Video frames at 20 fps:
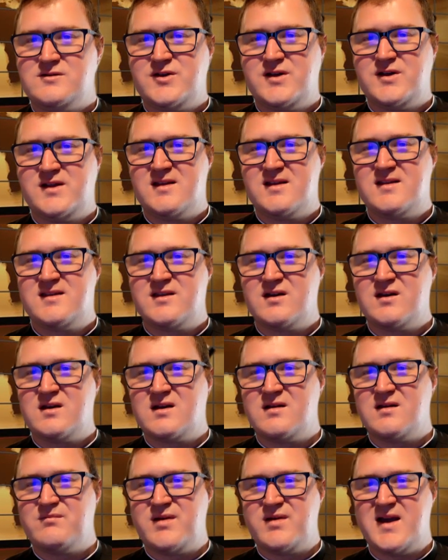Jesus
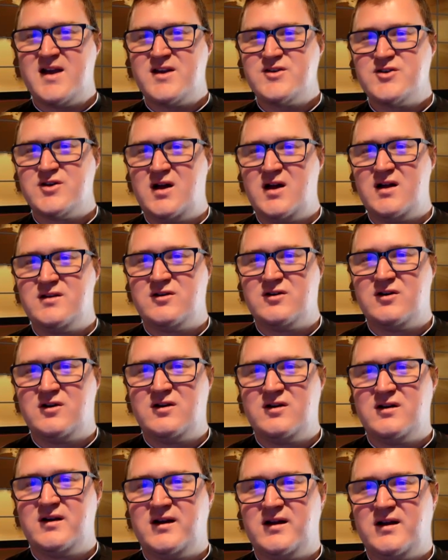took compassion on
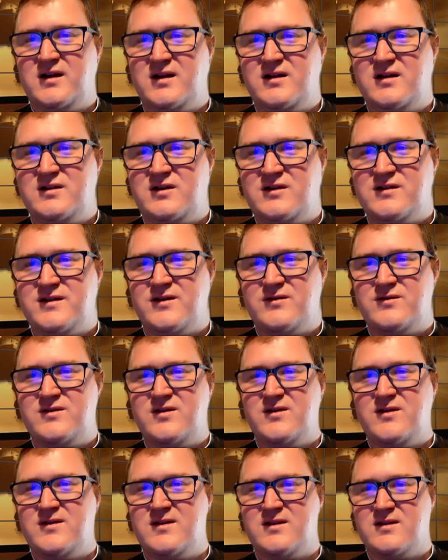her and also
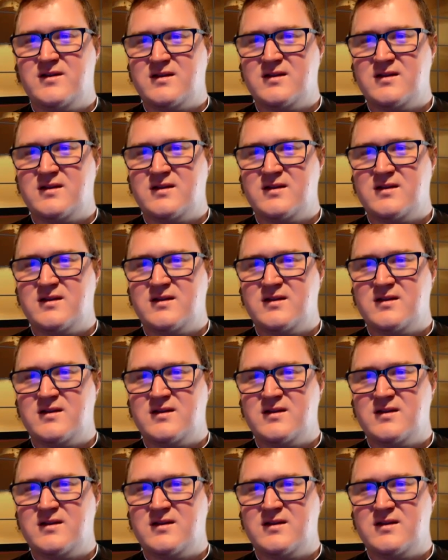took